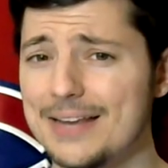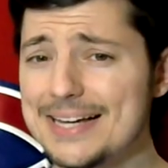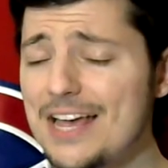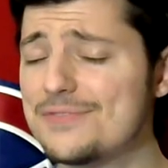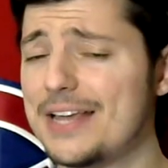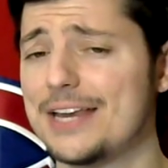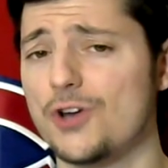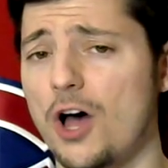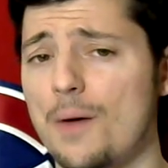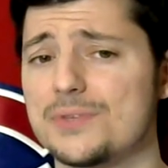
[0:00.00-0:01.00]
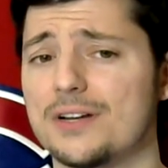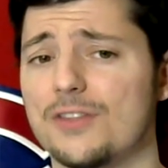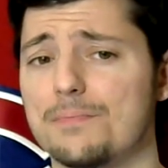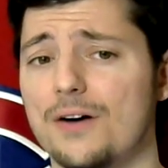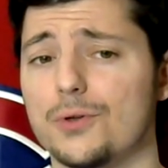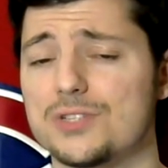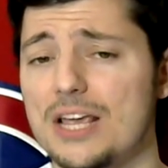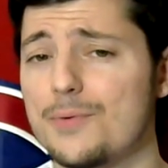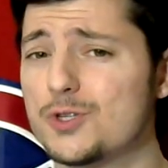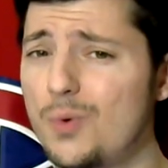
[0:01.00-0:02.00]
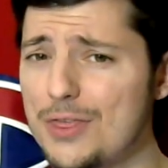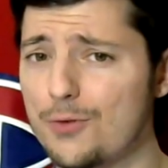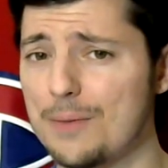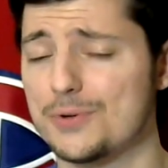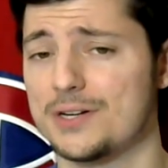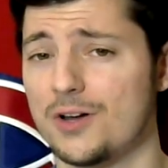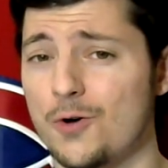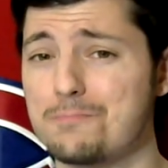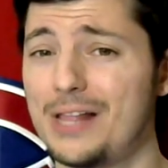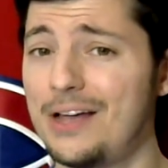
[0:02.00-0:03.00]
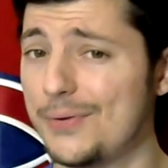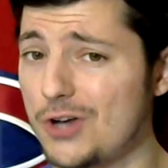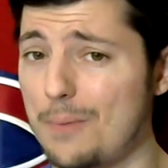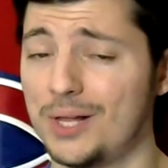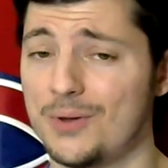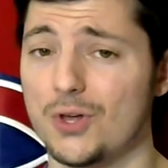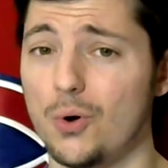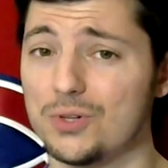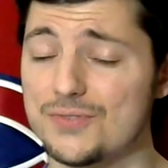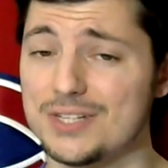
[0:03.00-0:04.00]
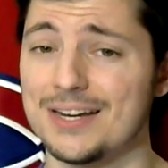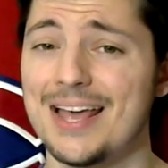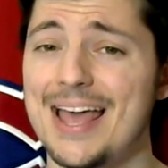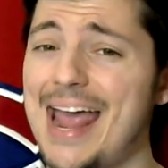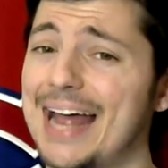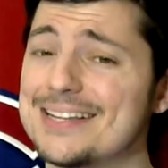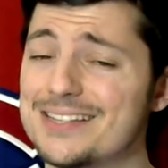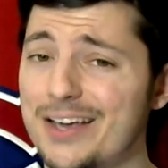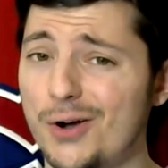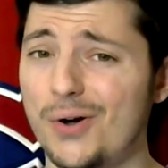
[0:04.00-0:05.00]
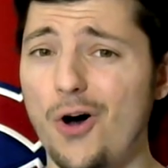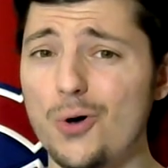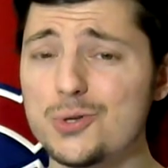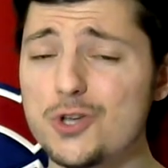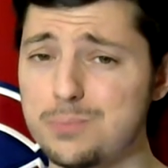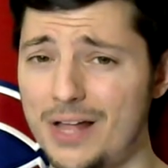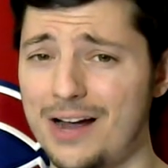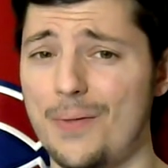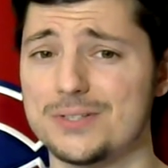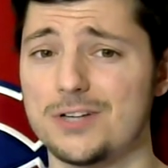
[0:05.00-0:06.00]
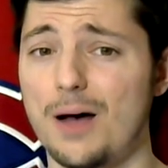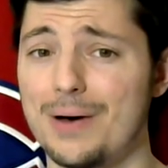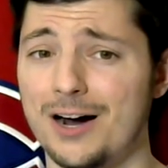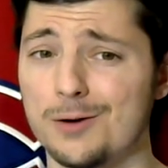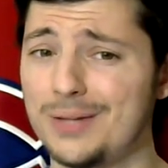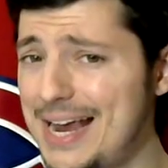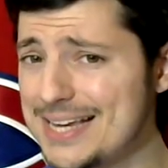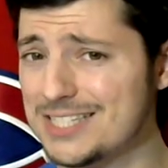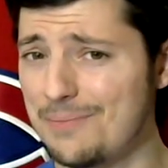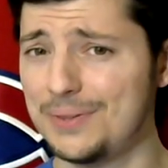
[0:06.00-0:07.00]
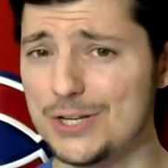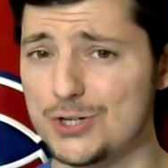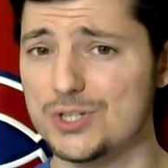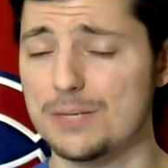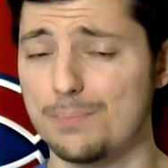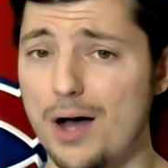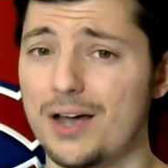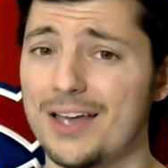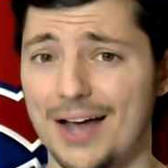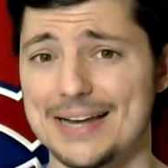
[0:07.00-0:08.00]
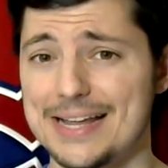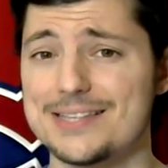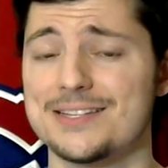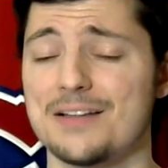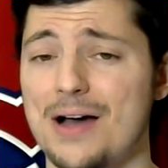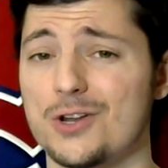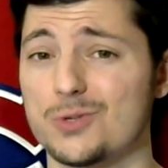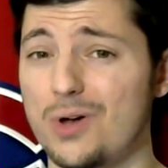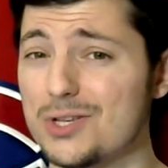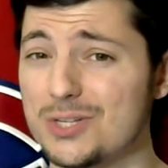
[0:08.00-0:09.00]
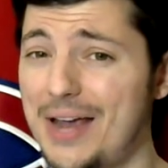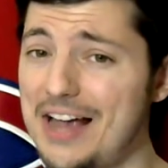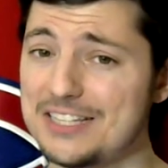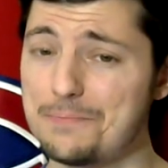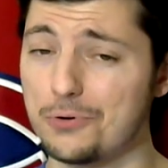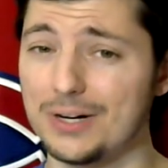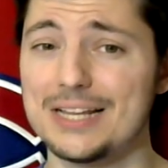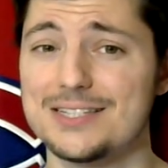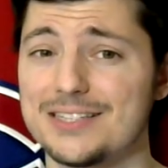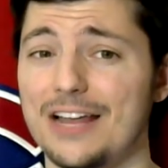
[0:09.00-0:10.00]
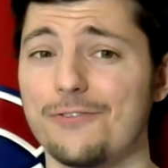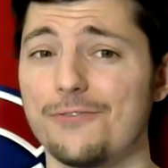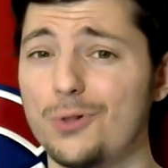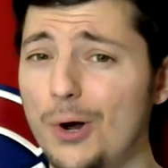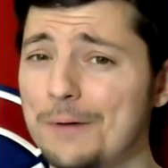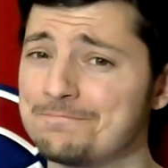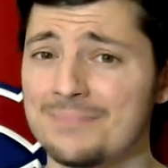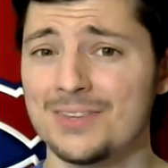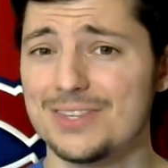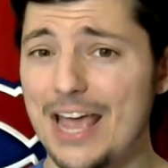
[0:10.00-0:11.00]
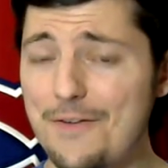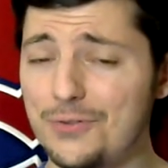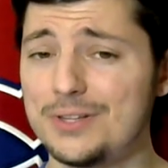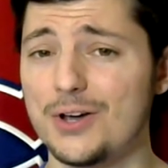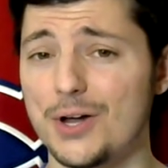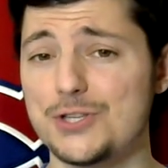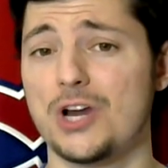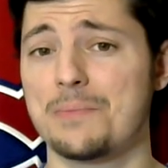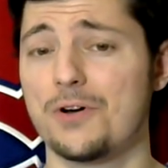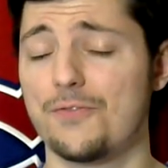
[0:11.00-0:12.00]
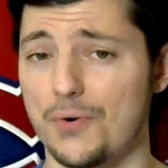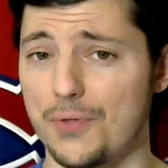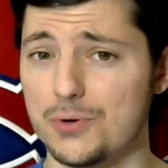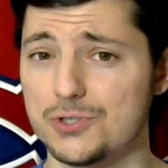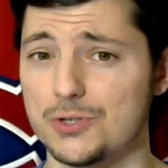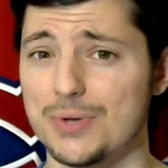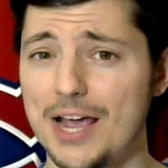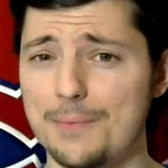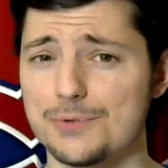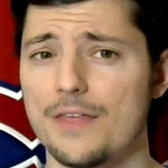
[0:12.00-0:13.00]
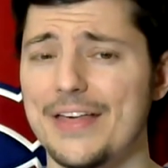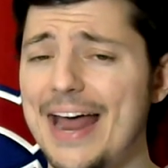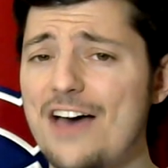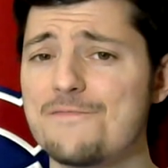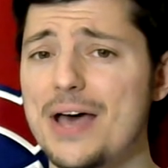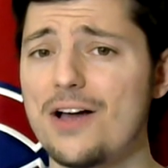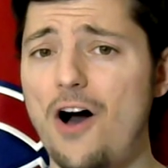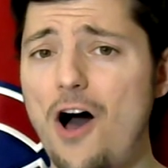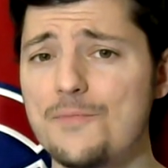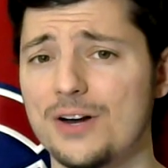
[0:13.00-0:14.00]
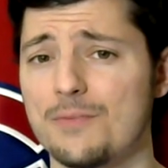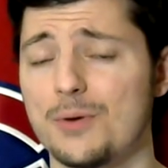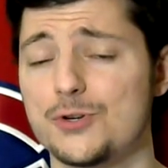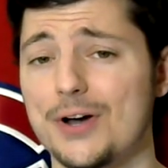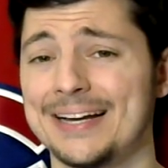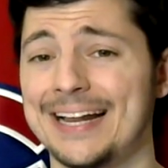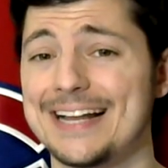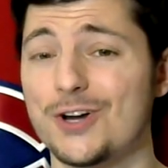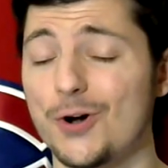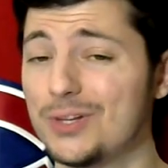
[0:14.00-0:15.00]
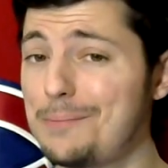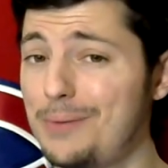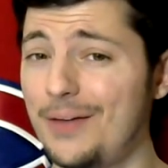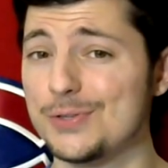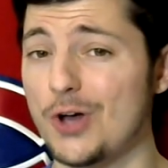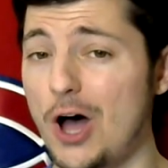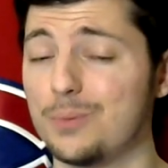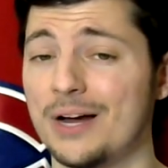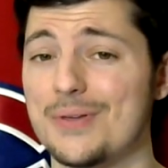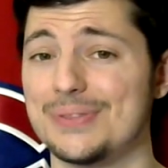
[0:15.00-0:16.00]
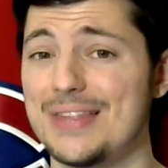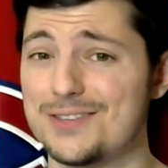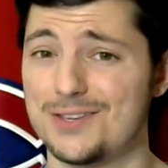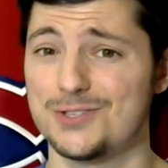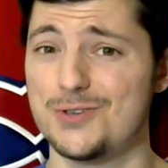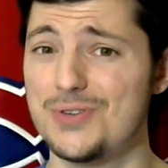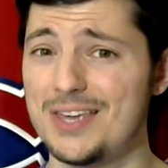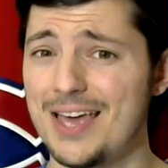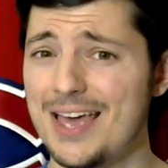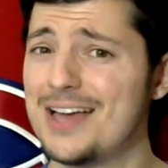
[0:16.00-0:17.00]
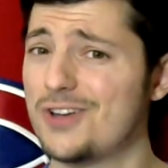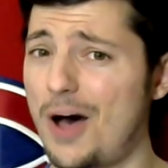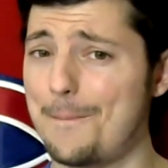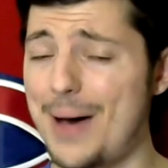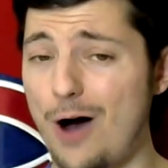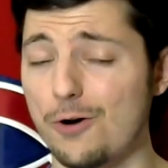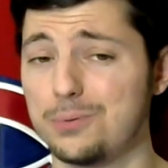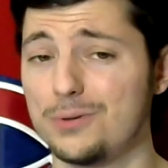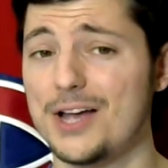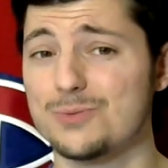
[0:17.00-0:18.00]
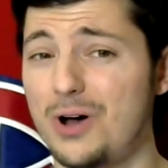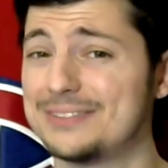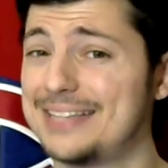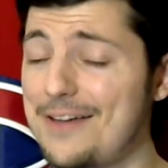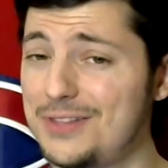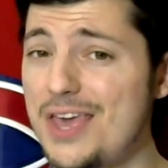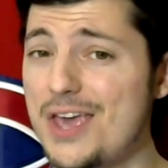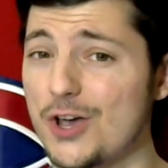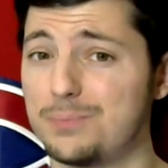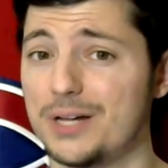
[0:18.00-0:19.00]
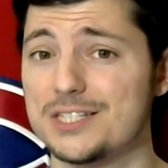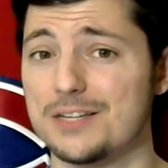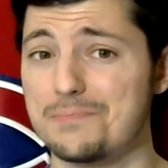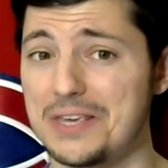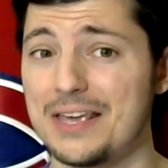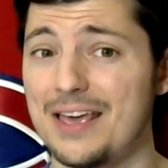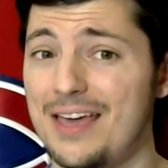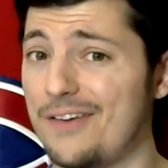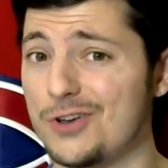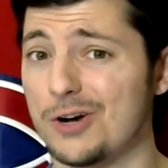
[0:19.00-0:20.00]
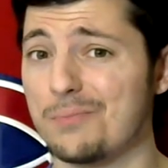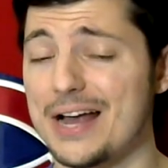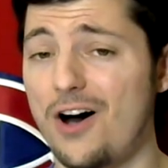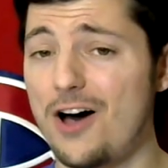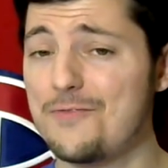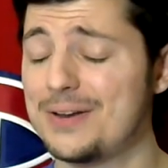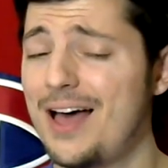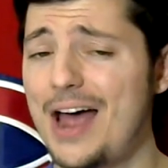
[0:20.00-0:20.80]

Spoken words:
Next, I have Tage Thompson of the Buffalo Sabres, 23% owned, playing on the top line with Olofsson and Skinner, also playing on the top power play. He's someone that shoots the puck a decent amount as well, so he has a pretty safe floor. Definitely a good streamer for those 2 games. Then I have Mike Hoffman of the Montreal Canadiens, currently playing on the top line with Nick Suzuki, top power play as well. Definitely a good place to be if you're Mike Hoffman.